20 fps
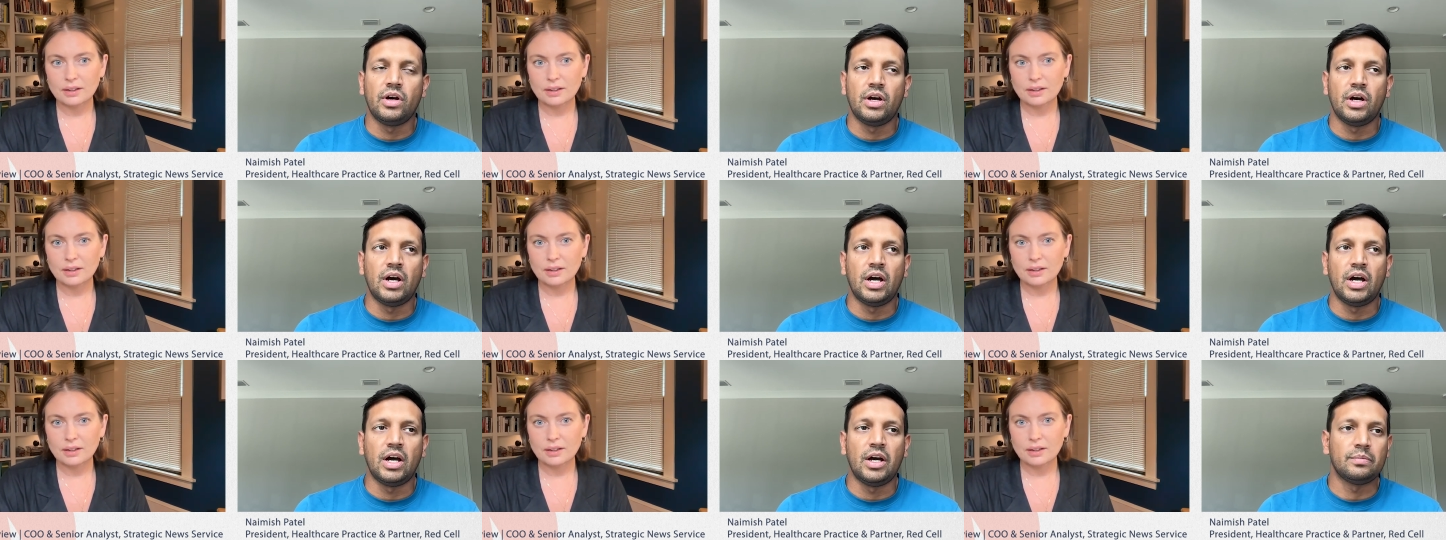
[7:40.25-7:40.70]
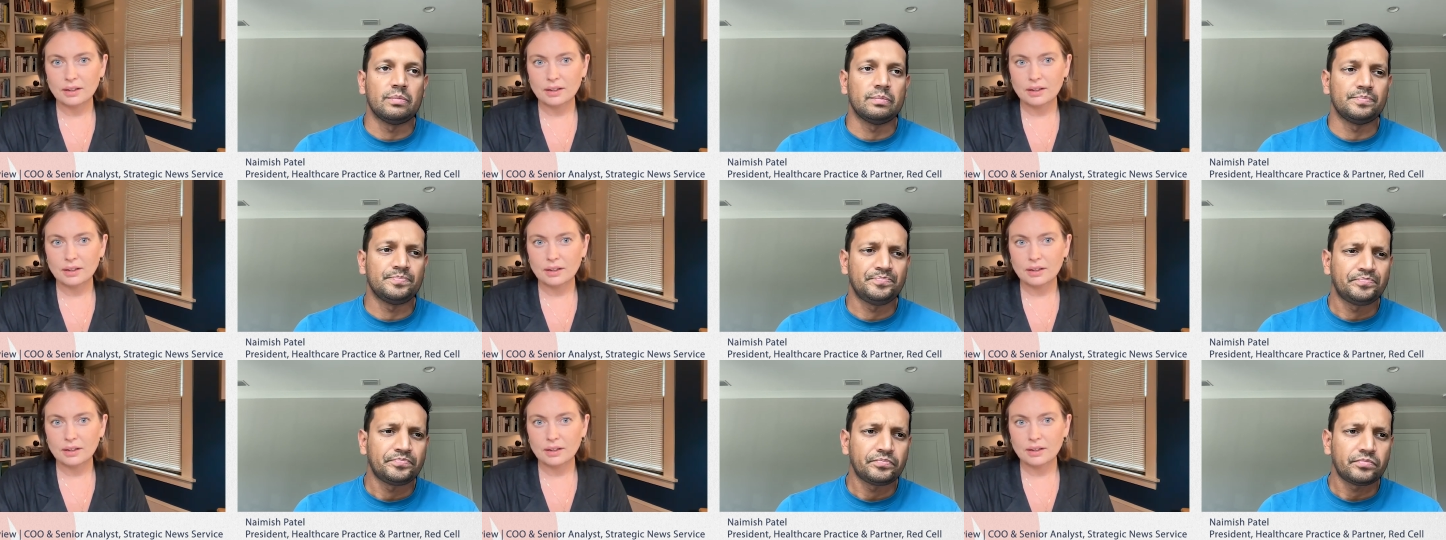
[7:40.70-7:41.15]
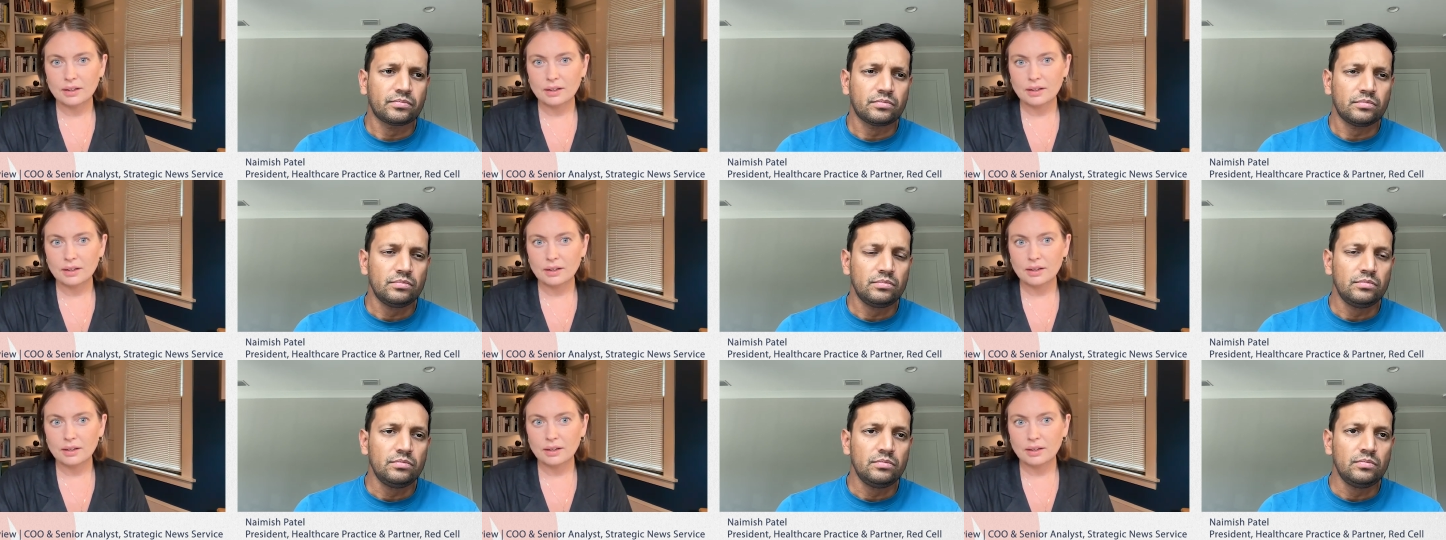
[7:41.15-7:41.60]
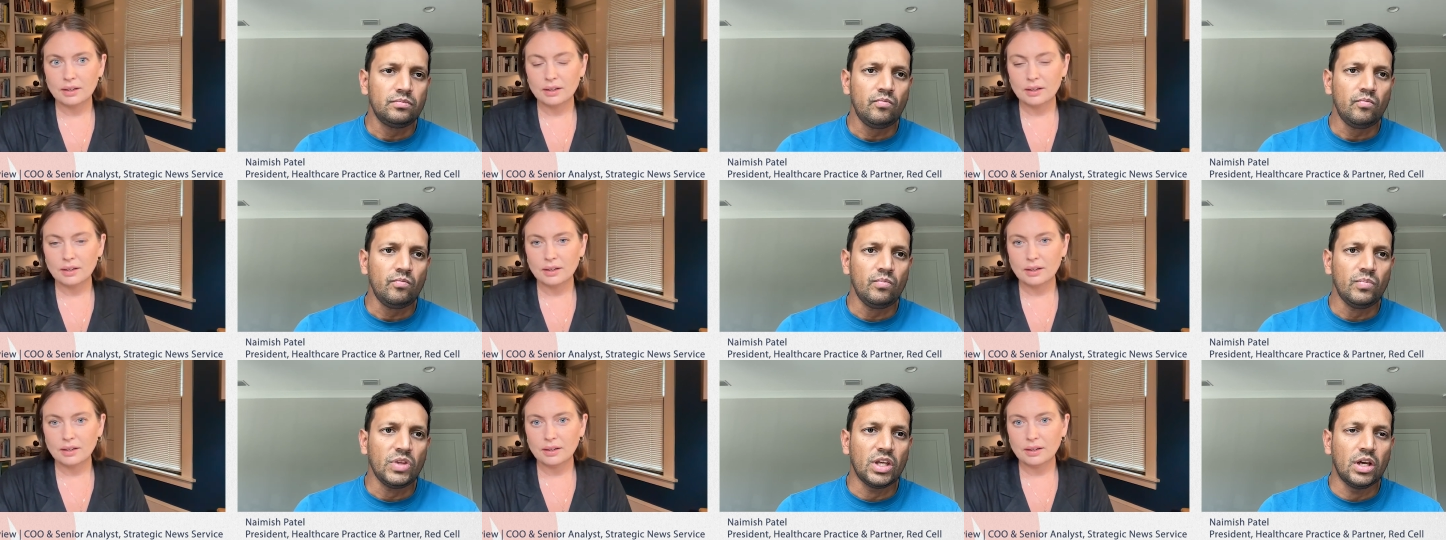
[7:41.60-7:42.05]
Speaker 1: um,
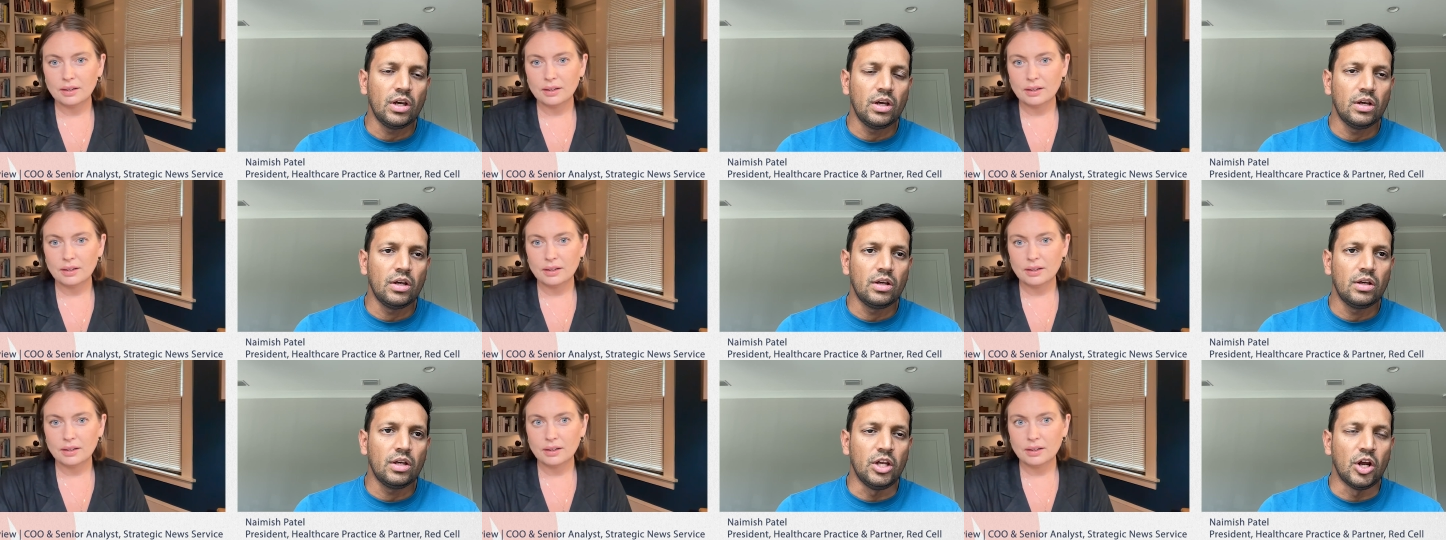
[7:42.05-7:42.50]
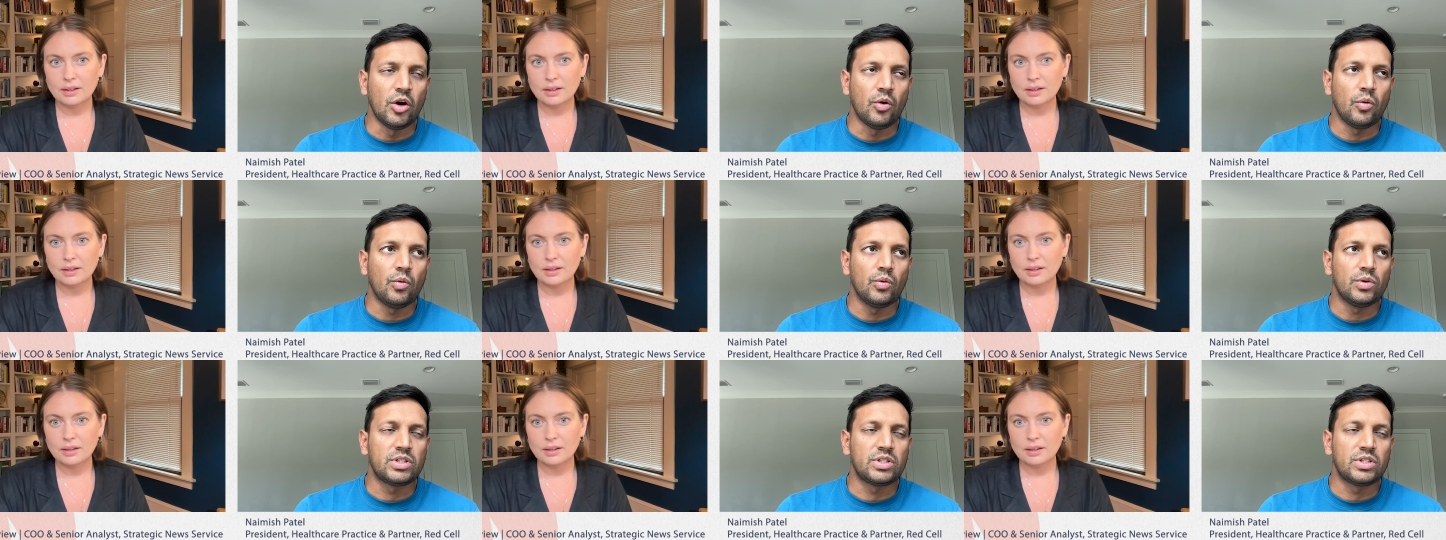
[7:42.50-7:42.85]
you know,